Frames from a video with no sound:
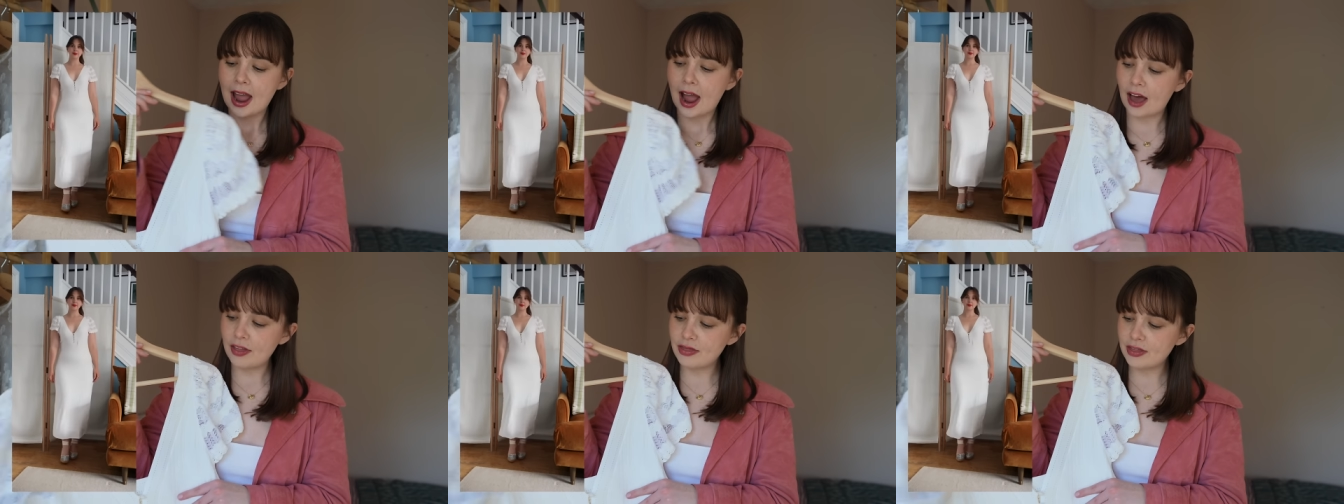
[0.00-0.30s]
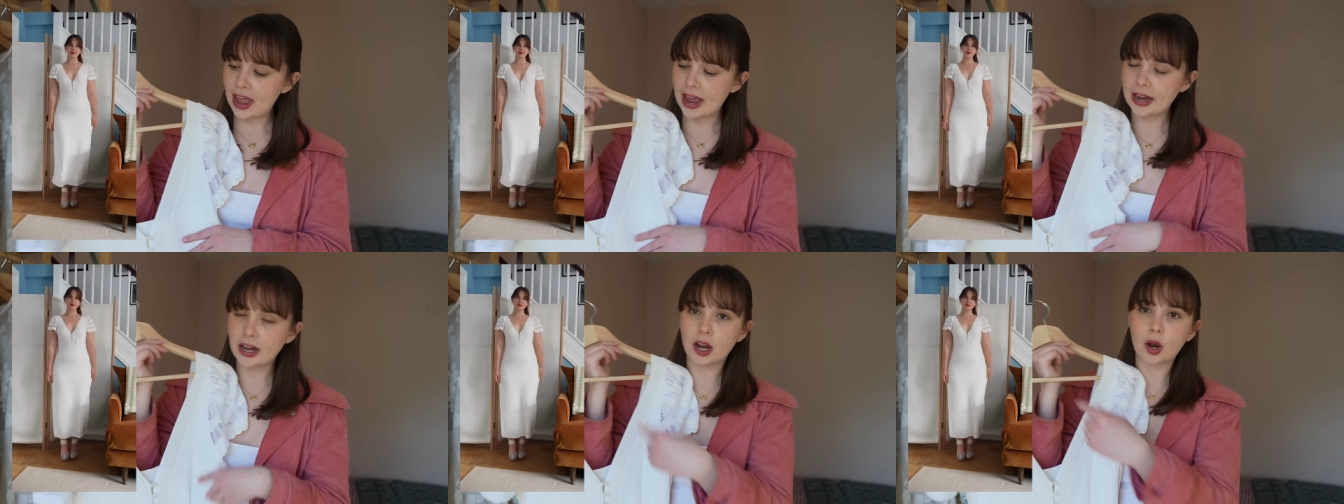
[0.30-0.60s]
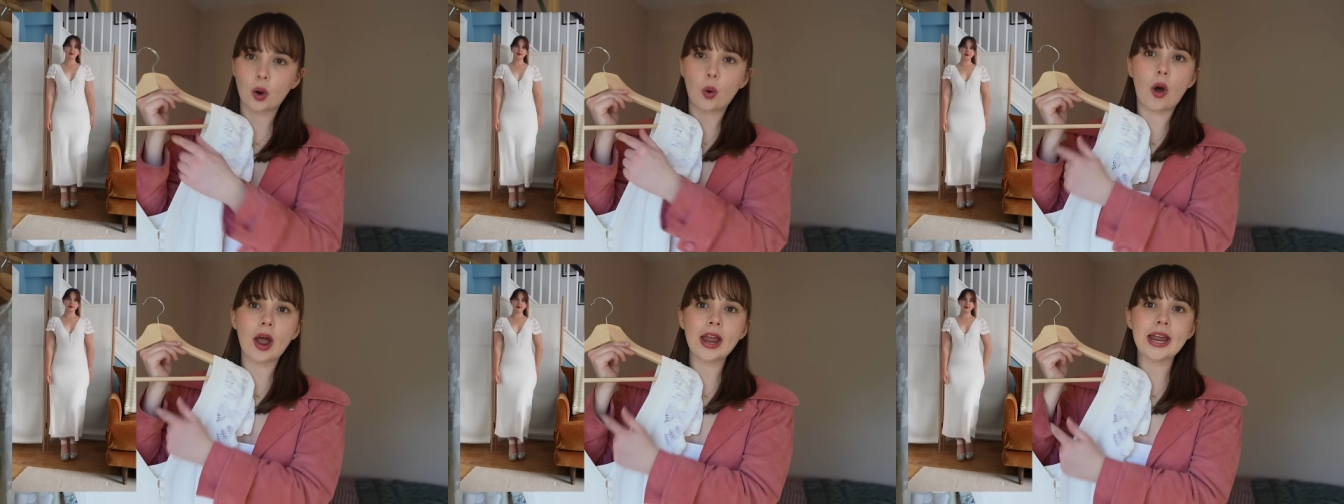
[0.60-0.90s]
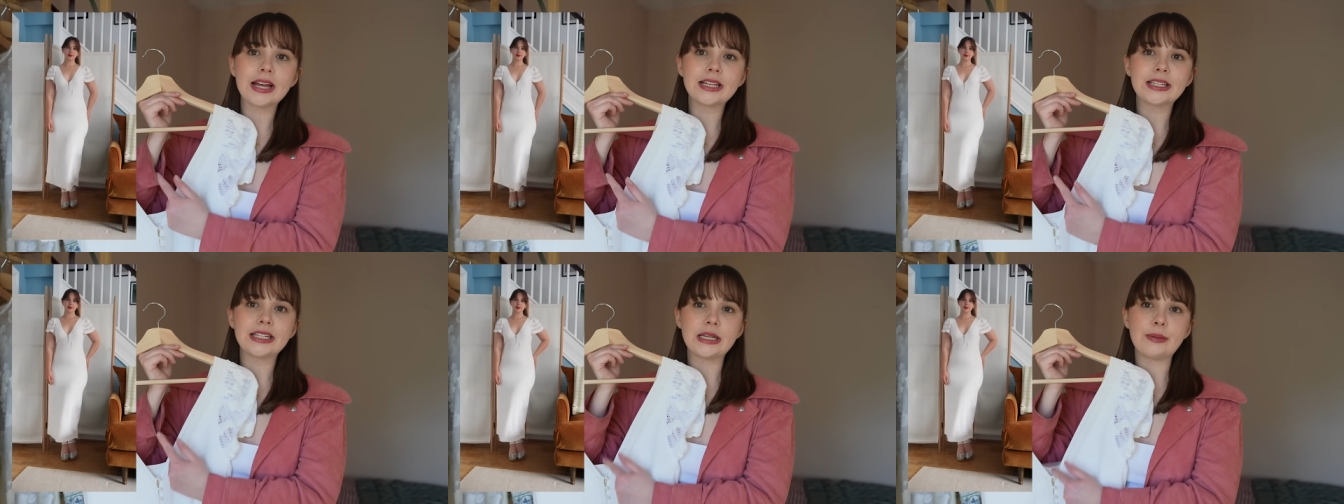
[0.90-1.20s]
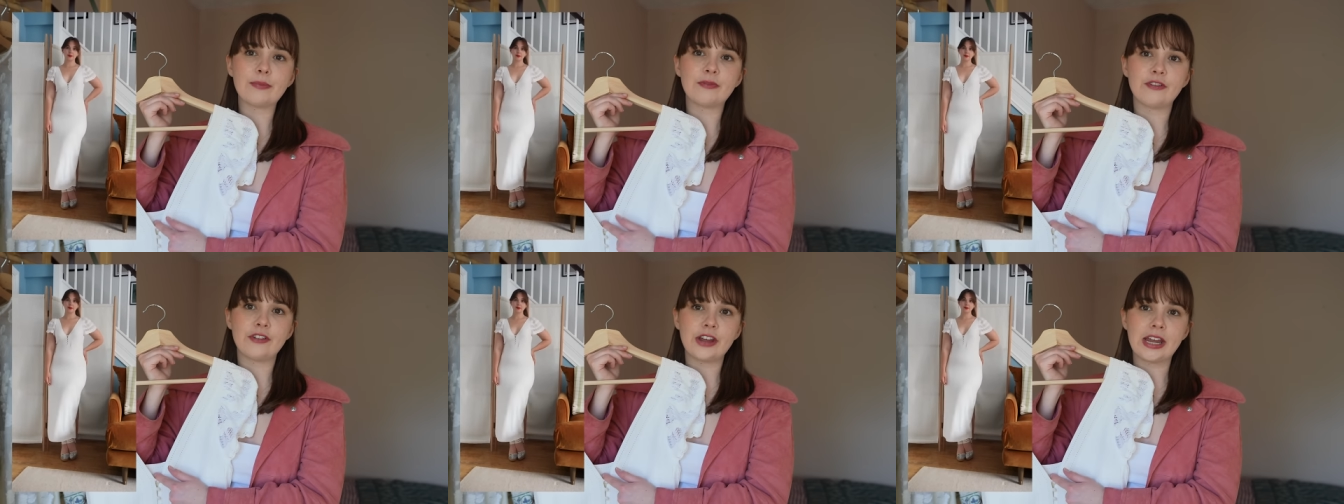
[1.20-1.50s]
And then quite a
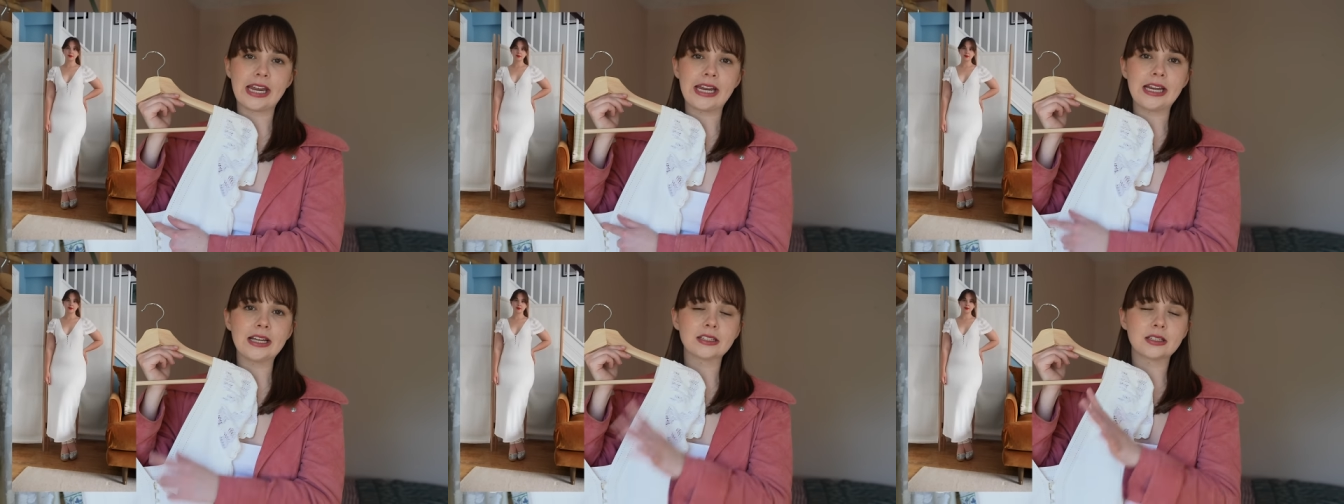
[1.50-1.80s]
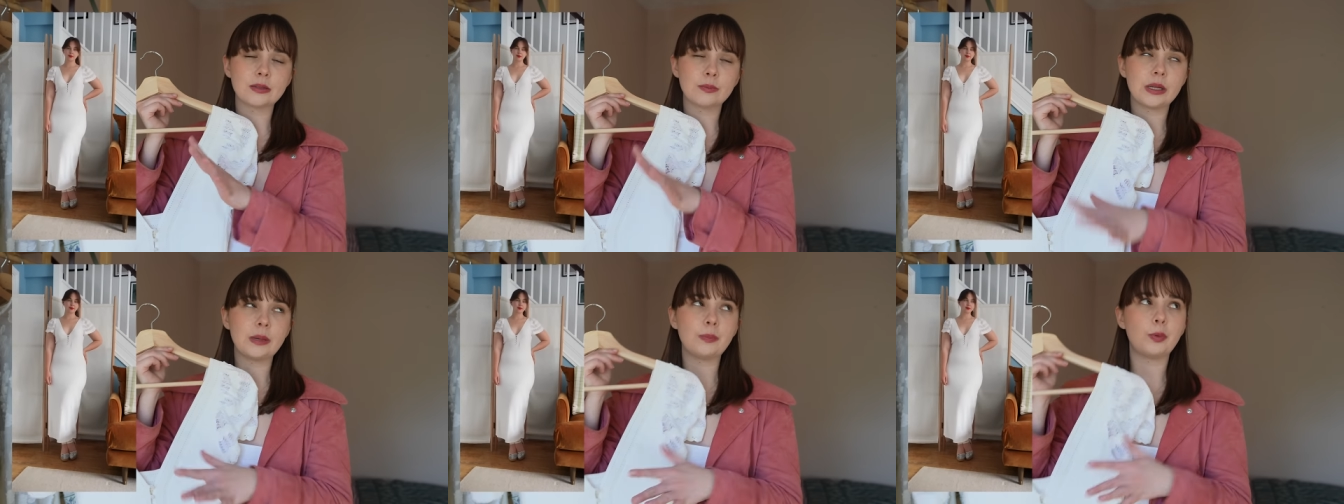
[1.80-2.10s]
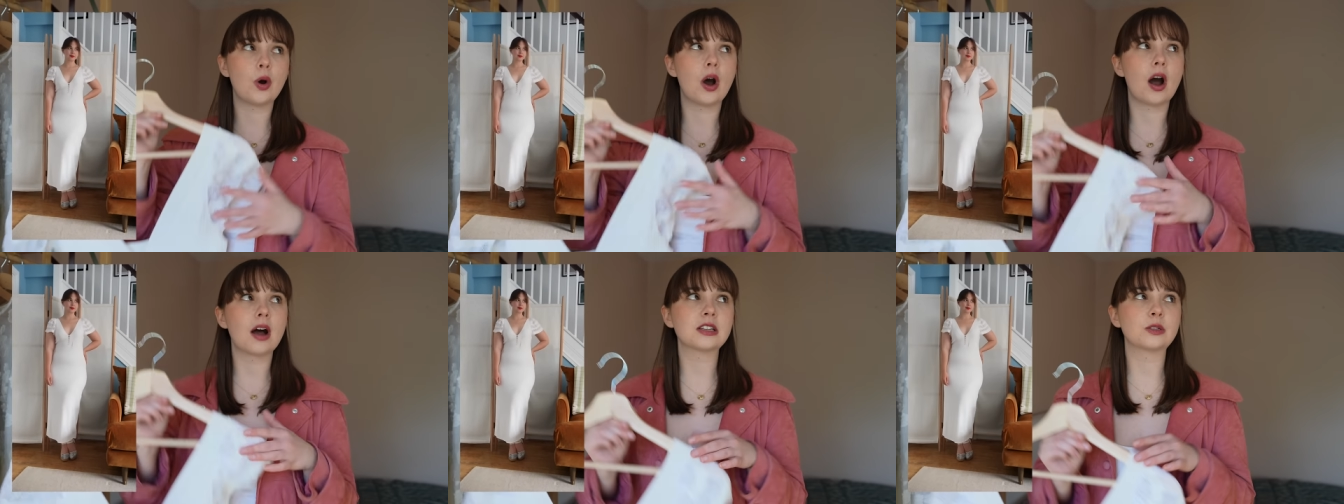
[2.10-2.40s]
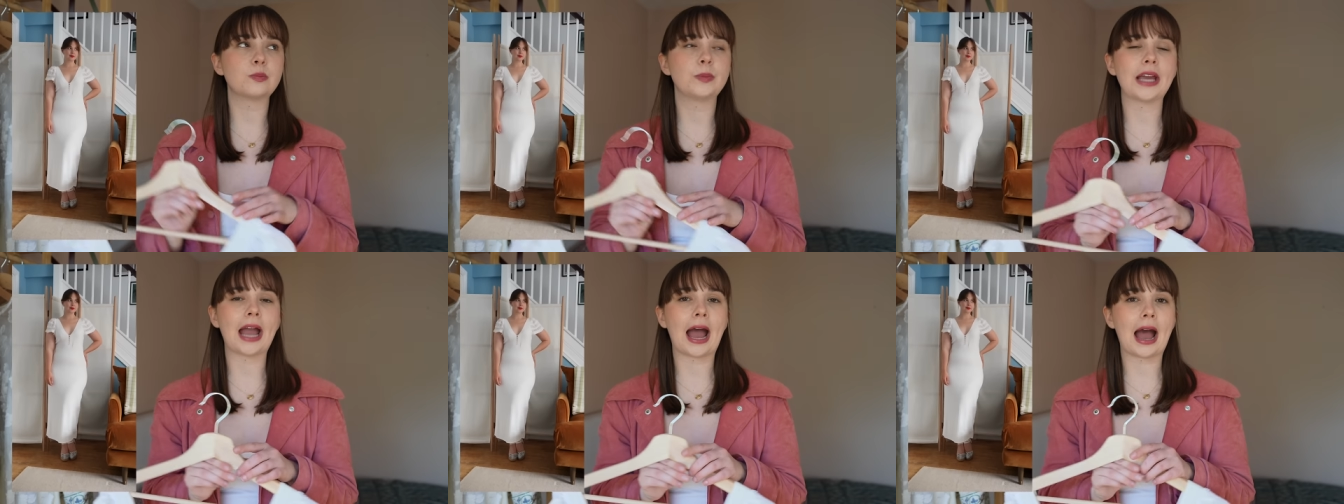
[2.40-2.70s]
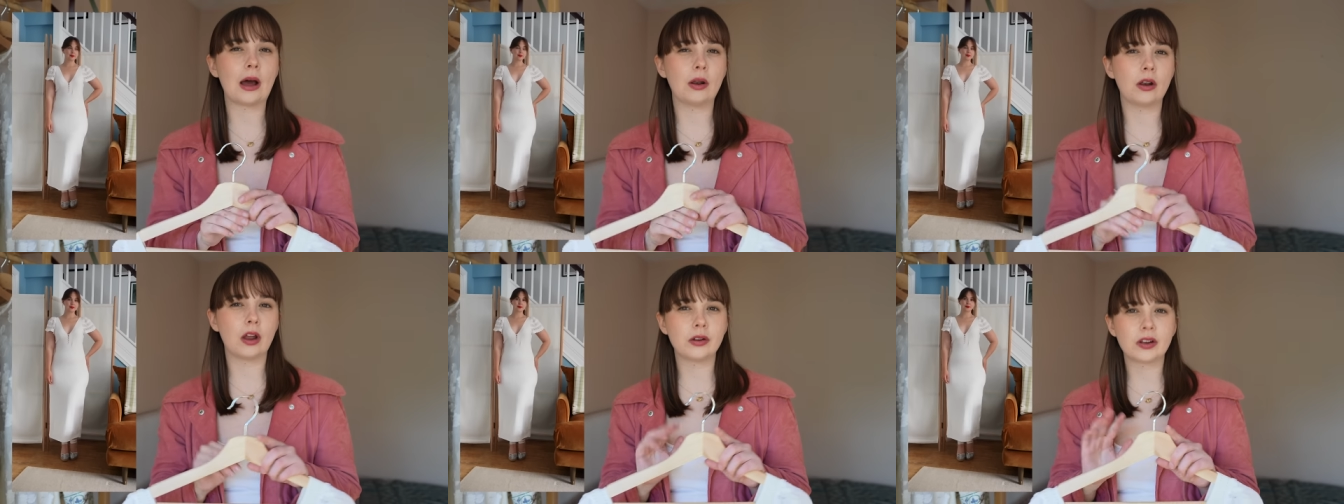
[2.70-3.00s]
deep V. Some people ask me
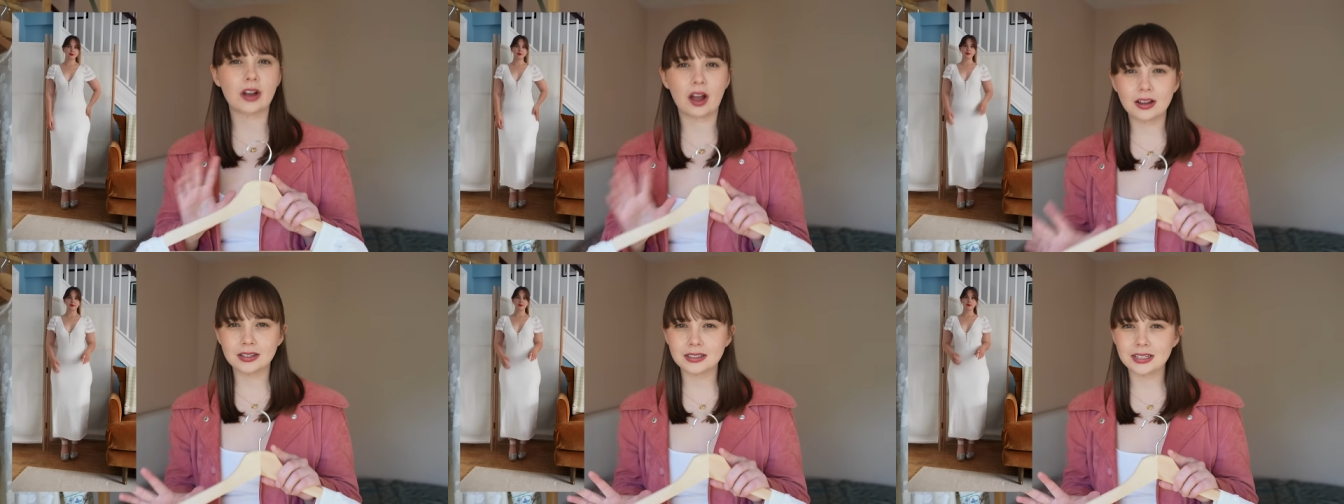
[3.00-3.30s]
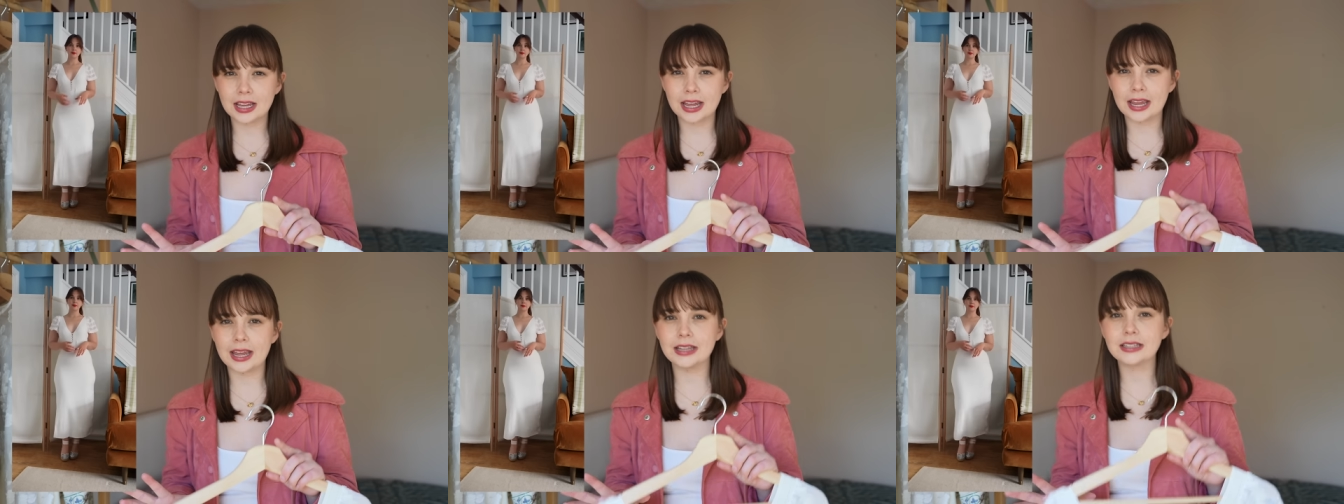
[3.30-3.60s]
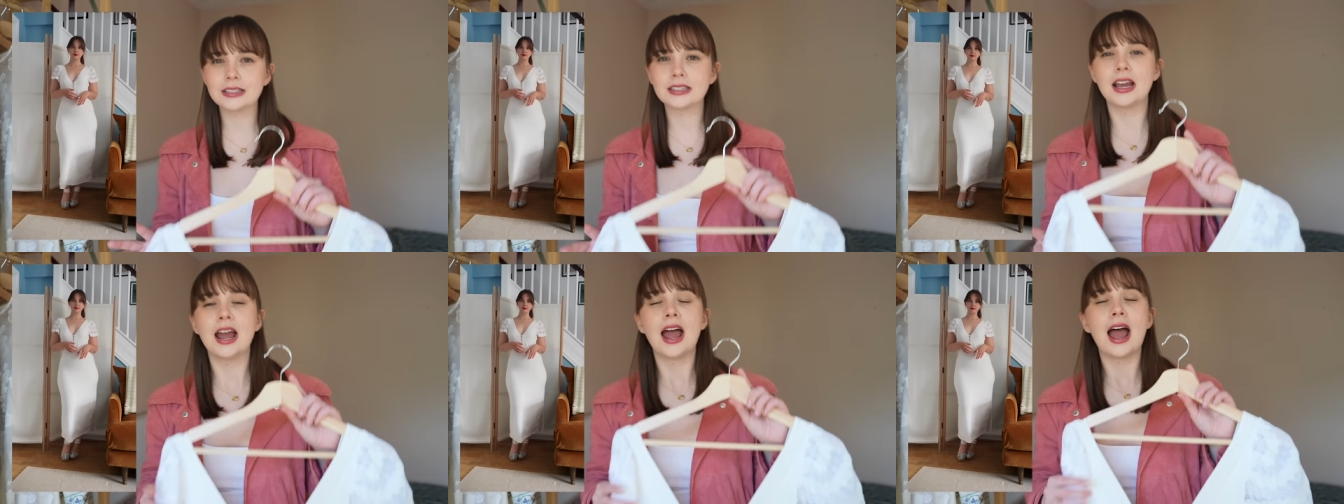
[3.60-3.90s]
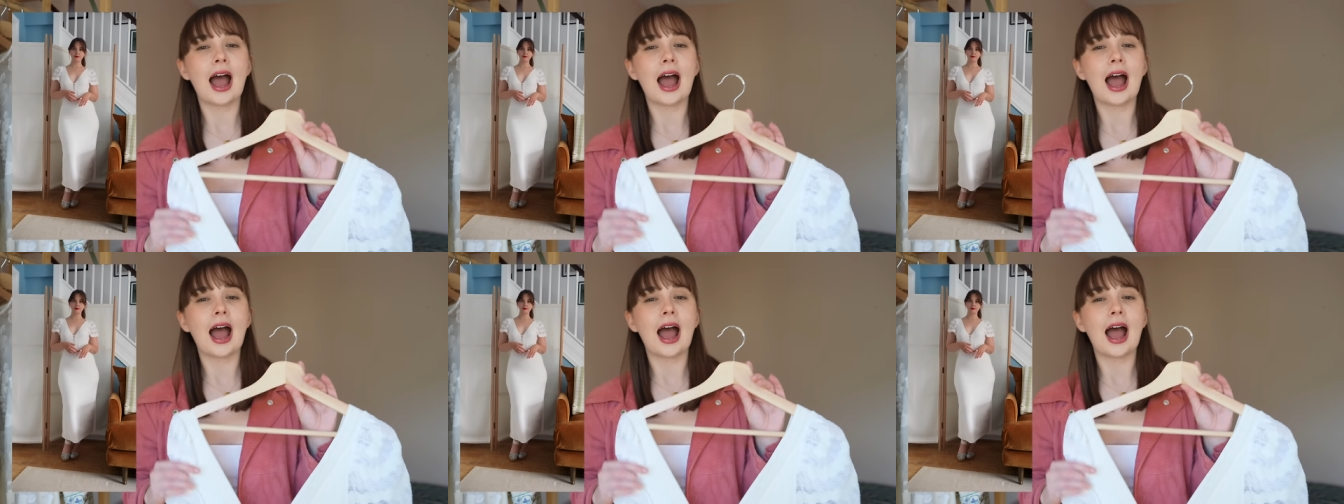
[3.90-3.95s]
how low cut it is,